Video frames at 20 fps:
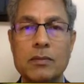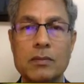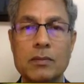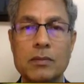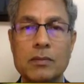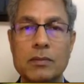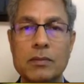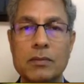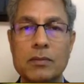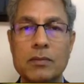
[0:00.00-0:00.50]

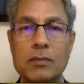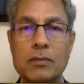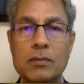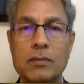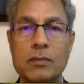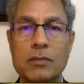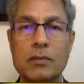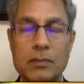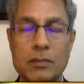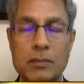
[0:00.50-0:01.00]

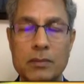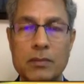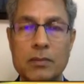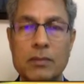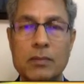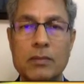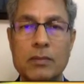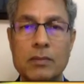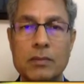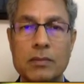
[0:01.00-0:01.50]

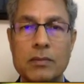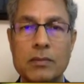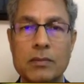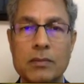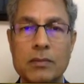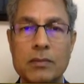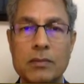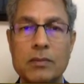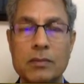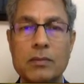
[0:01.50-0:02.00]

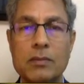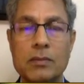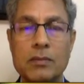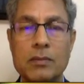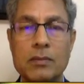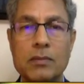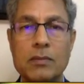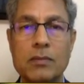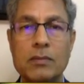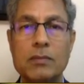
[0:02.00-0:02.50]

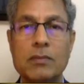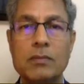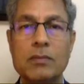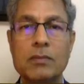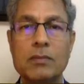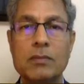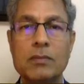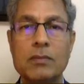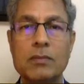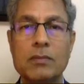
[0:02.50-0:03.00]

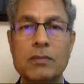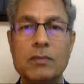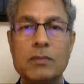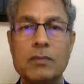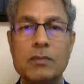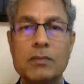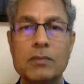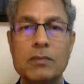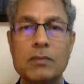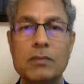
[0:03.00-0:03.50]

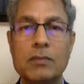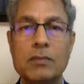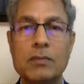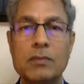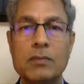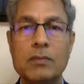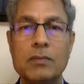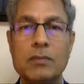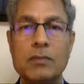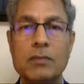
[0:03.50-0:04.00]

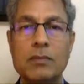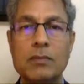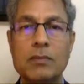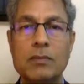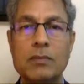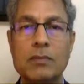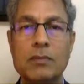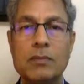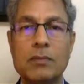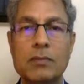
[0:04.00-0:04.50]

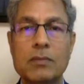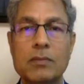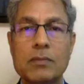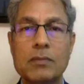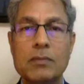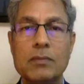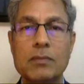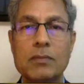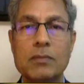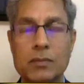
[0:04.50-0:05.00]

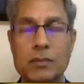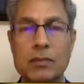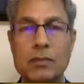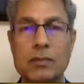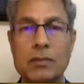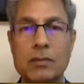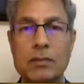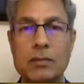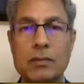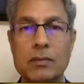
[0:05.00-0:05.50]

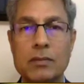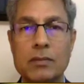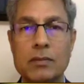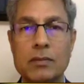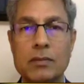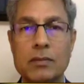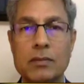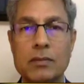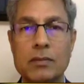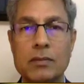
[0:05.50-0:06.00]

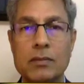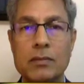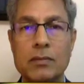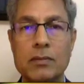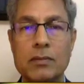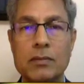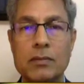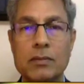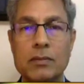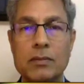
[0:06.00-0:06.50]

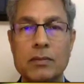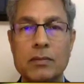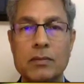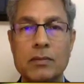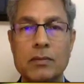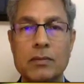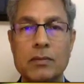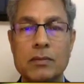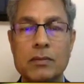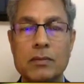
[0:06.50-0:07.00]

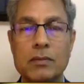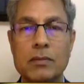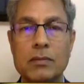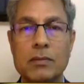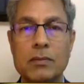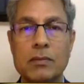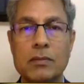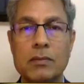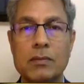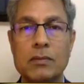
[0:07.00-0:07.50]

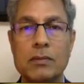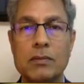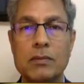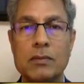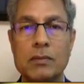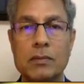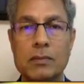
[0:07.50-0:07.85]
(silent)